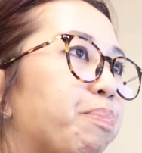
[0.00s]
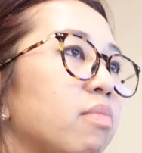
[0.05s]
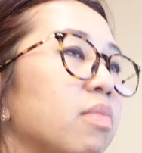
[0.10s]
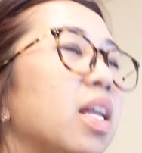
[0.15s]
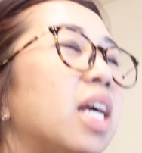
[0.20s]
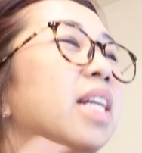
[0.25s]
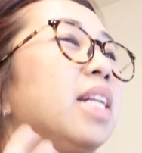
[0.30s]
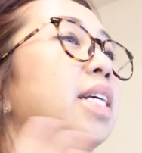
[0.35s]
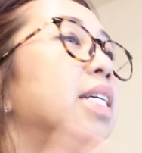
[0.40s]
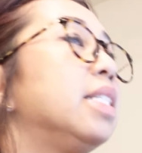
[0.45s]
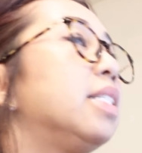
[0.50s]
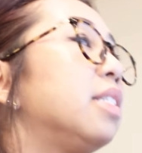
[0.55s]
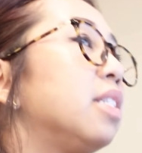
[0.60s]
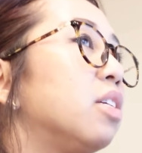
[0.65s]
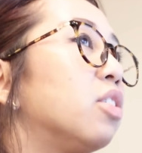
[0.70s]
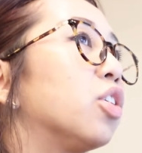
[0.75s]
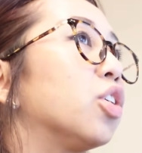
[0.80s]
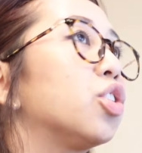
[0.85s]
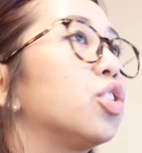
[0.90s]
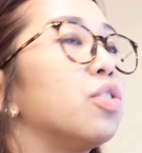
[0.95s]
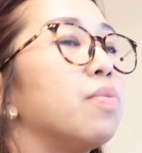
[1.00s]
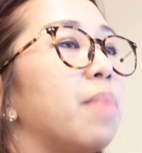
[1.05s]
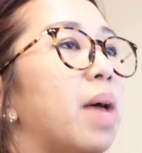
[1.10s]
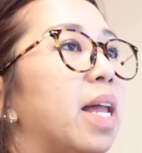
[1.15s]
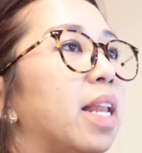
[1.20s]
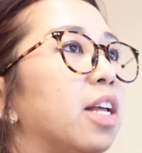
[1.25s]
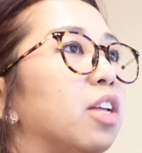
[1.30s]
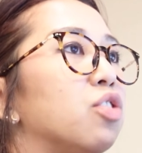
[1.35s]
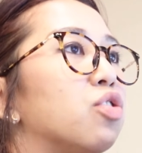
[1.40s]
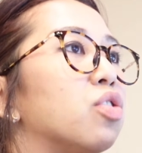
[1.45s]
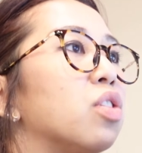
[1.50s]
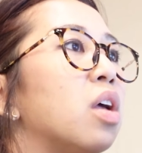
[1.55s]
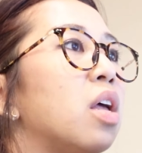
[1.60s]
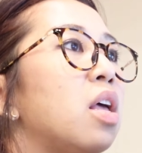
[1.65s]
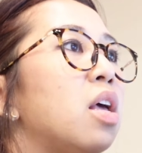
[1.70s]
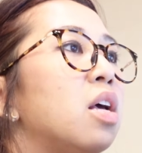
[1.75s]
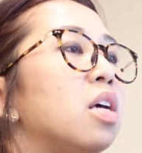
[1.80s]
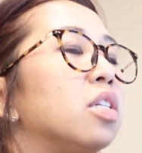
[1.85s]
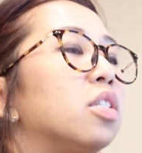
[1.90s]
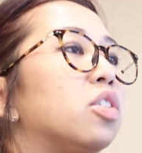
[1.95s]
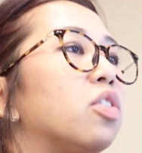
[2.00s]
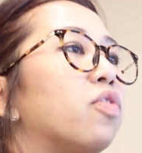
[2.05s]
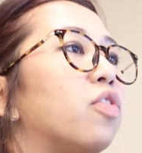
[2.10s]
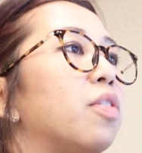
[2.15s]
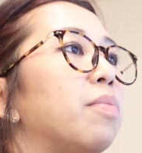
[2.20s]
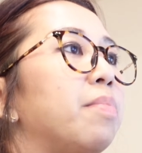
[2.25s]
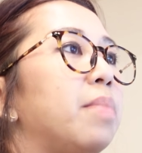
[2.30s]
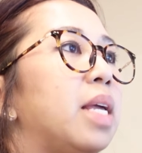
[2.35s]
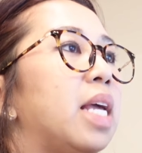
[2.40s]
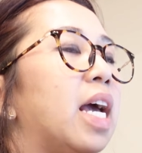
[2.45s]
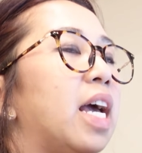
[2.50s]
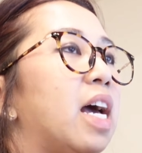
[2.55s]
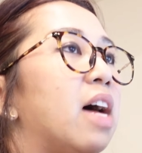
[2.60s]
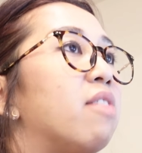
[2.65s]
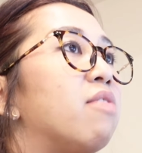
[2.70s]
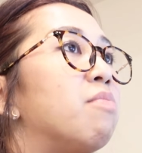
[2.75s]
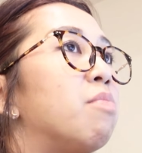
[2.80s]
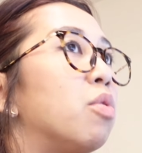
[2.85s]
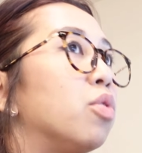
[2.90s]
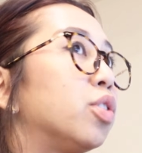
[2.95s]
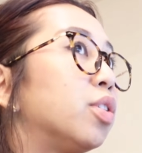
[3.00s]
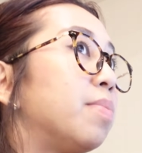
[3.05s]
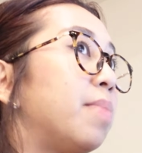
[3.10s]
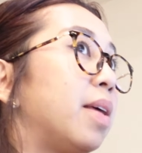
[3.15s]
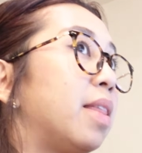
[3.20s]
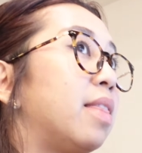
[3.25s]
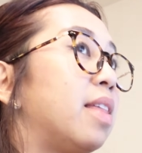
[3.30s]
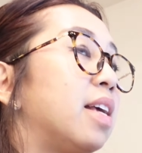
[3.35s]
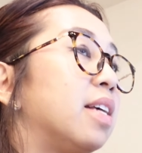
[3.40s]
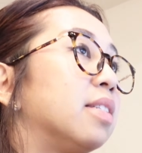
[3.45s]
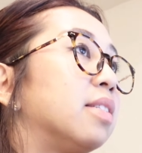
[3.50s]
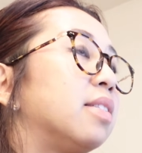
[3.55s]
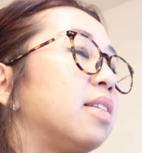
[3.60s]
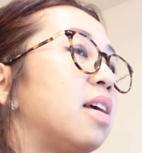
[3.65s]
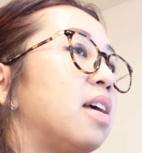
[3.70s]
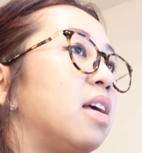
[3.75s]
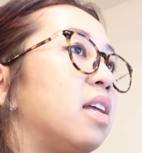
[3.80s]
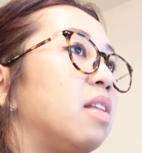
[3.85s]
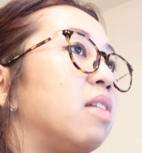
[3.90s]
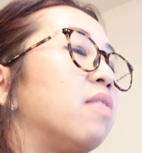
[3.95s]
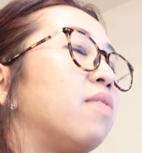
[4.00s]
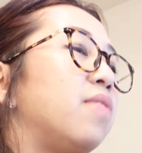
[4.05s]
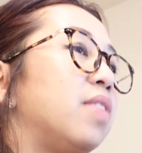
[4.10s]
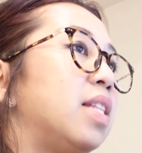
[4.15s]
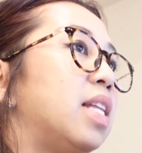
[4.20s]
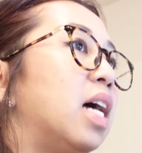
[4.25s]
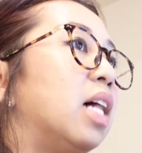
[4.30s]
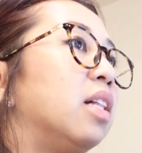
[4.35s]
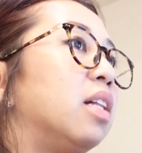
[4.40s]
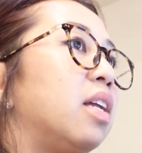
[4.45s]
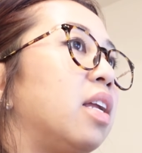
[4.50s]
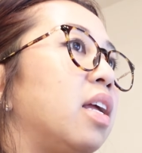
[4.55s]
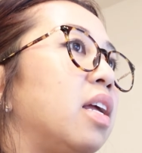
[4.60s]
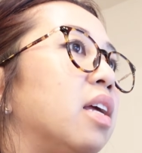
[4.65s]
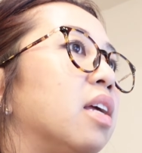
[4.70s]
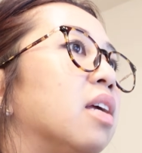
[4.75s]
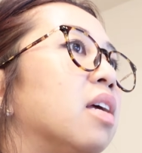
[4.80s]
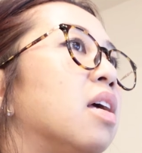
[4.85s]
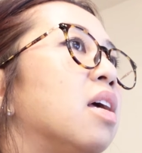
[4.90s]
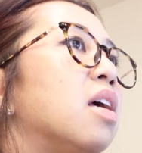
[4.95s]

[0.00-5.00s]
and easier to manage. So for me, I have most of my things in Fidelity.